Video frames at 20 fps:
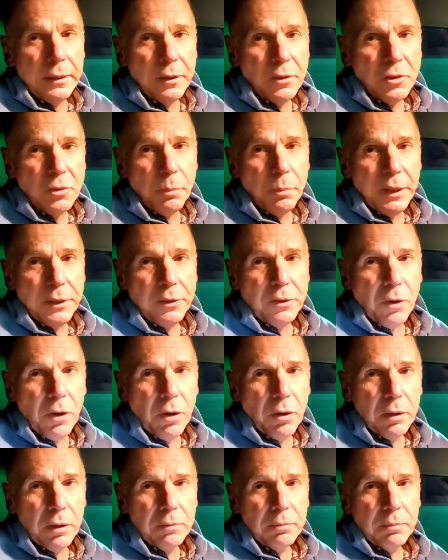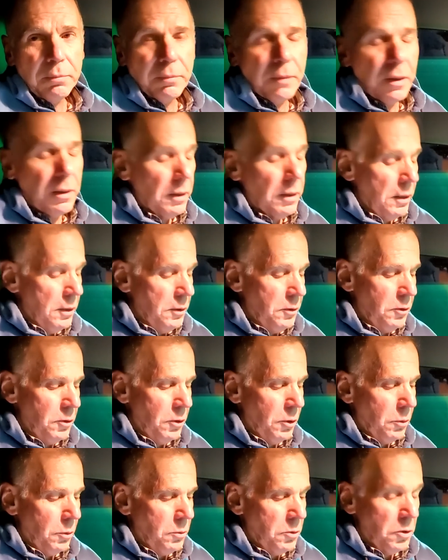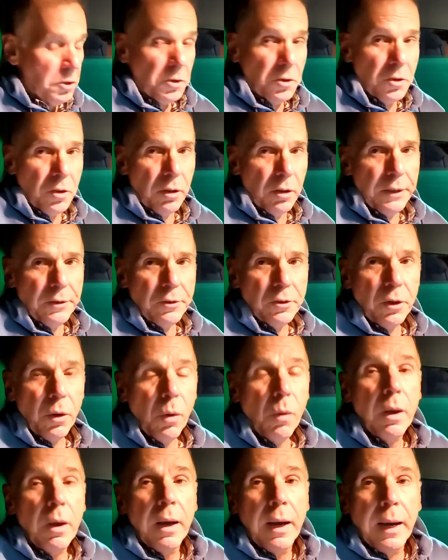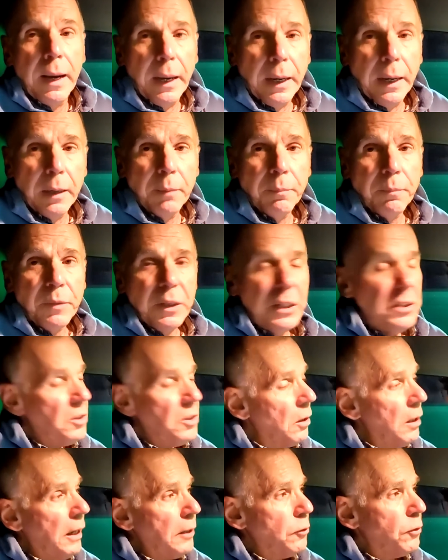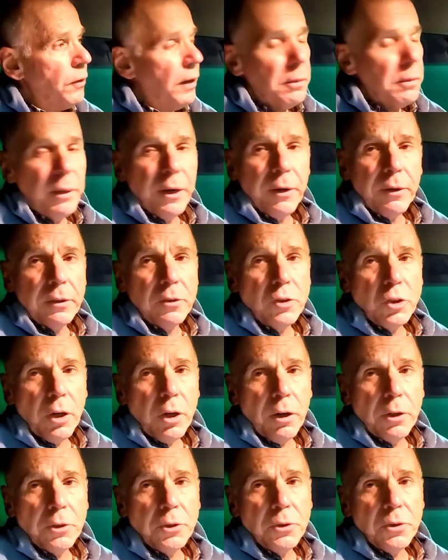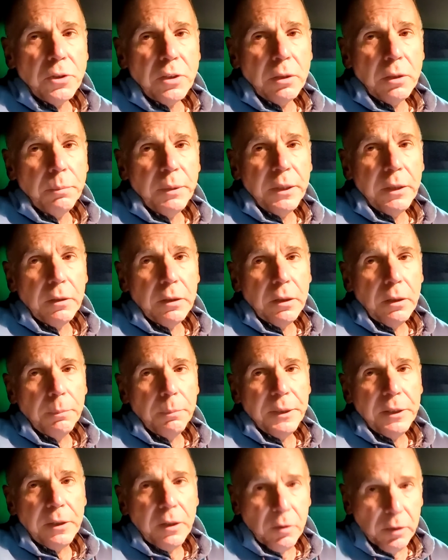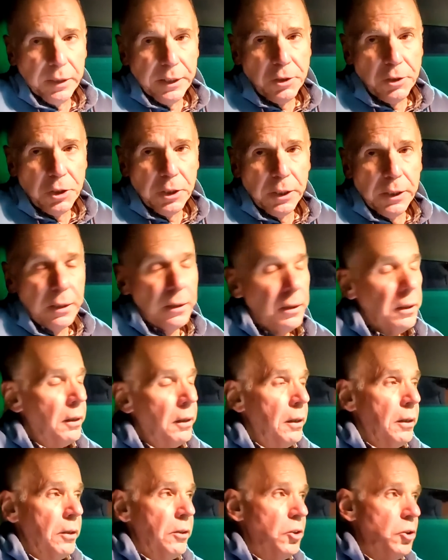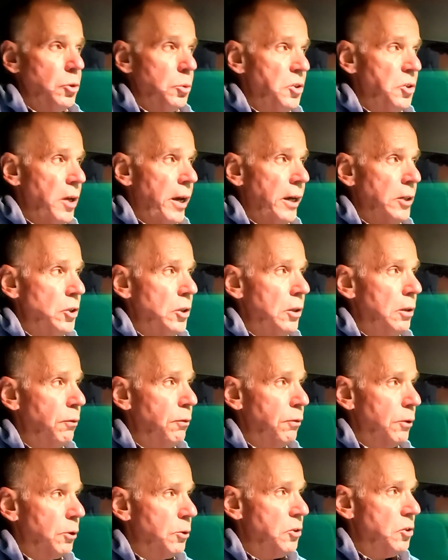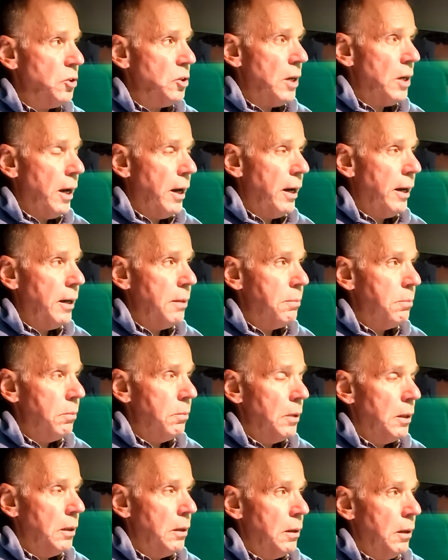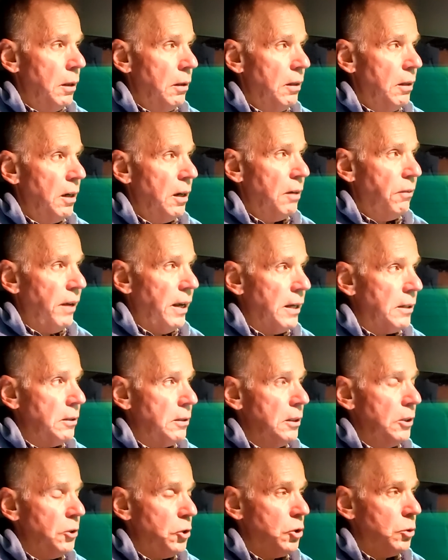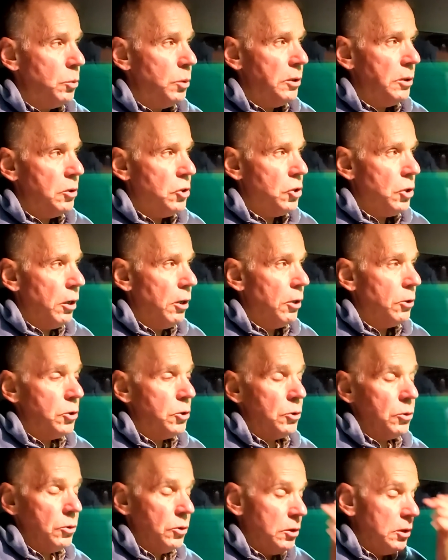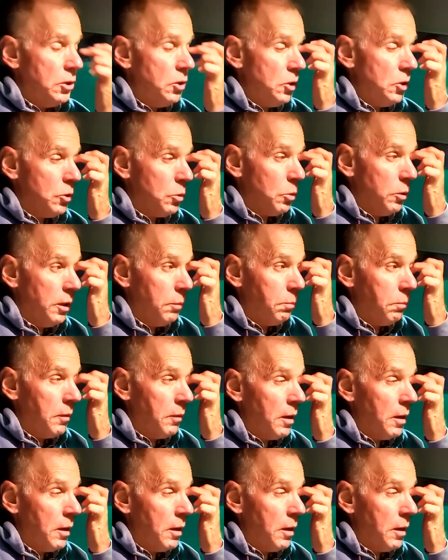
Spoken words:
it's my dog. So just to let you know. These Electrify America chargers can be a little bit glitchy. This was actually the first time that I've had an issue with the chargers this trip.